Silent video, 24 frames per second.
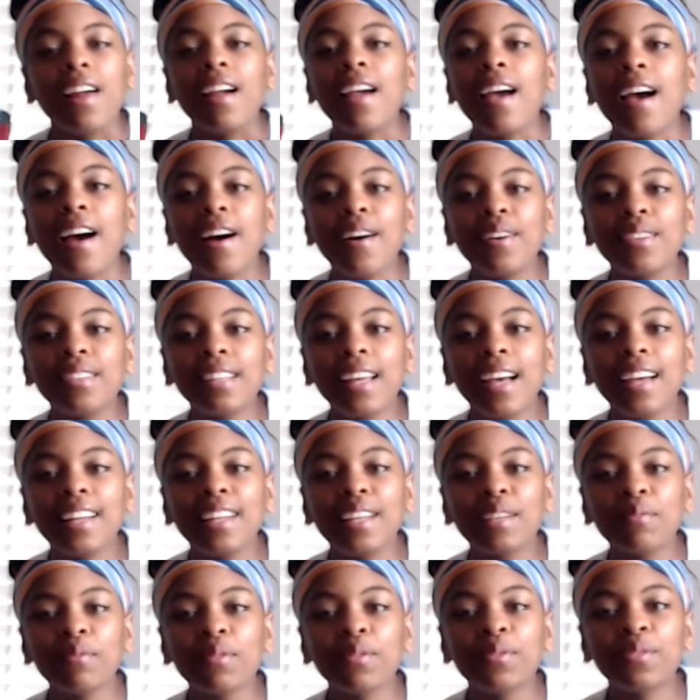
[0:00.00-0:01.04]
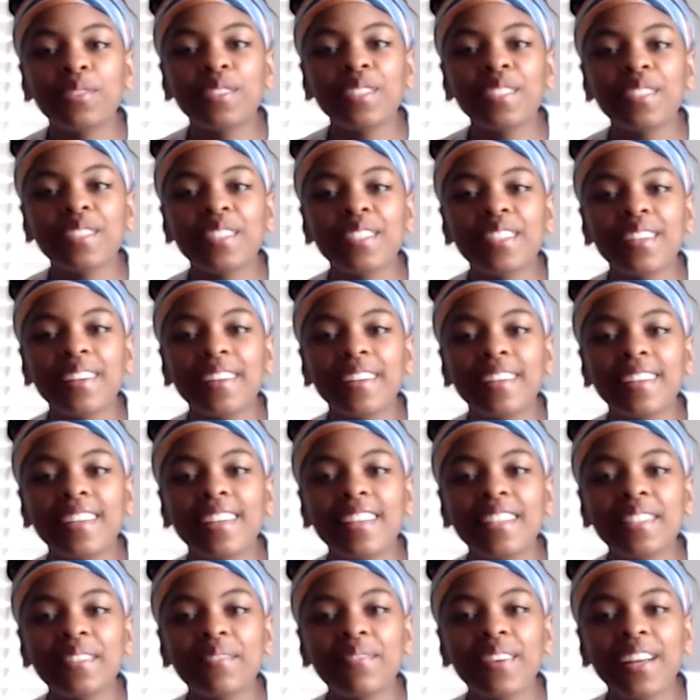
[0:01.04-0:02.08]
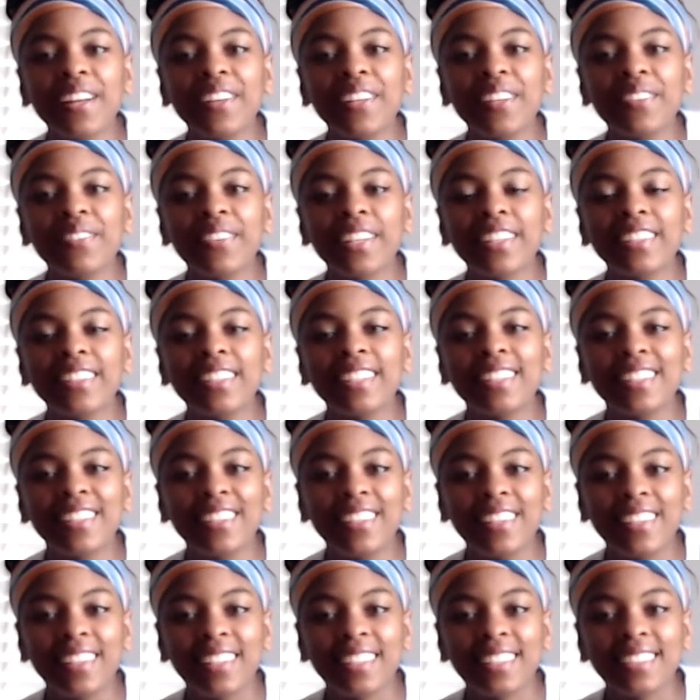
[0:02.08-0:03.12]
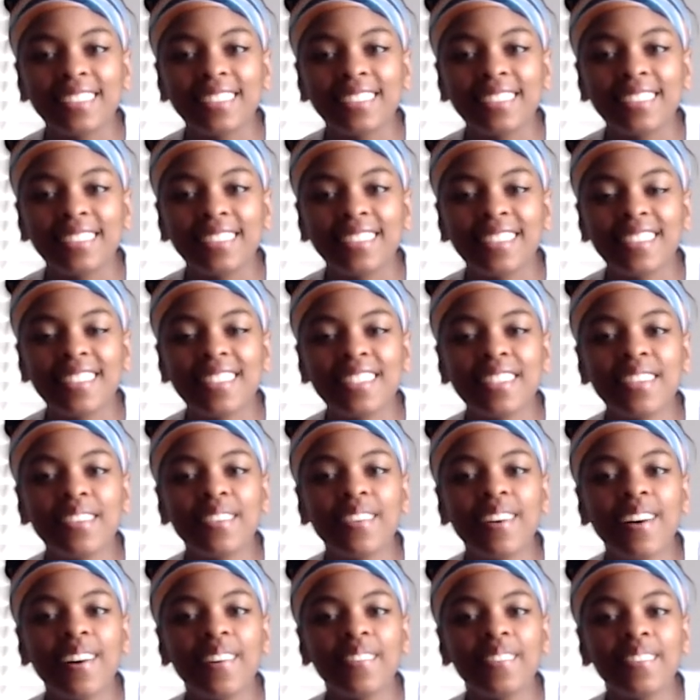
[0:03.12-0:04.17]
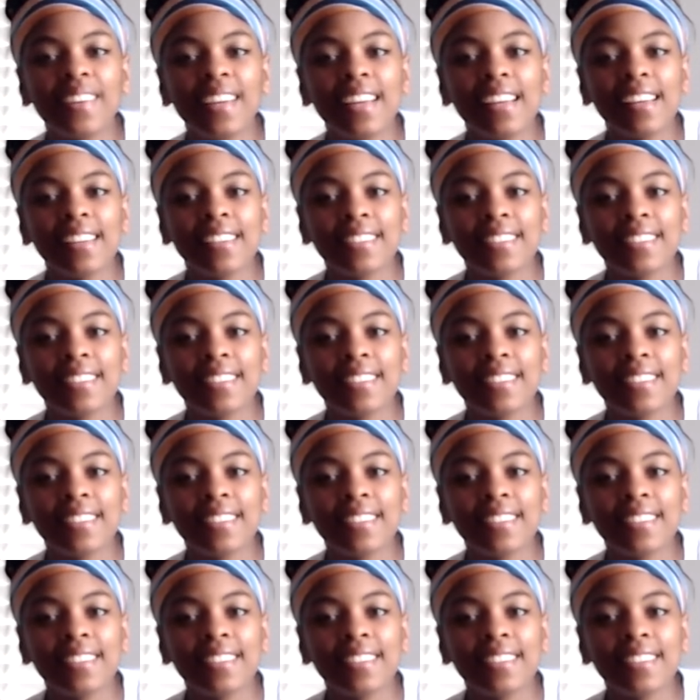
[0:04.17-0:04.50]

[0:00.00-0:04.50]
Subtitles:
Outlining before you start is very, very good. So always,